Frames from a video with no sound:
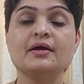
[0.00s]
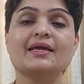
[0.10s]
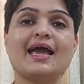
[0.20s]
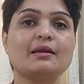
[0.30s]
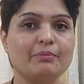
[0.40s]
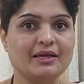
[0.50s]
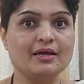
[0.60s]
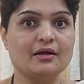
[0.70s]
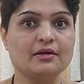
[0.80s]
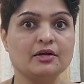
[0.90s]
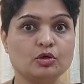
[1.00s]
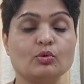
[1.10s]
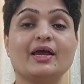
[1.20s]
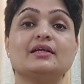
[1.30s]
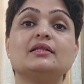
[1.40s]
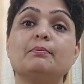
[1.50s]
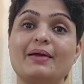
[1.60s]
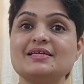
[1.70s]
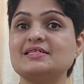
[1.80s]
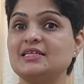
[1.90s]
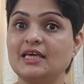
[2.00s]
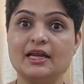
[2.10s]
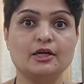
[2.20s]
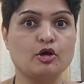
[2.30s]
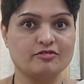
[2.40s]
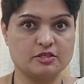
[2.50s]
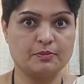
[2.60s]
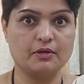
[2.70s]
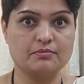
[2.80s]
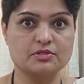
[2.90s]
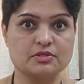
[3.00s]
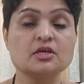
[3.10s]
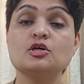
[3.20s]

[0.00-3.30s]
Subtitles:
can be done to get the best yield of sperms.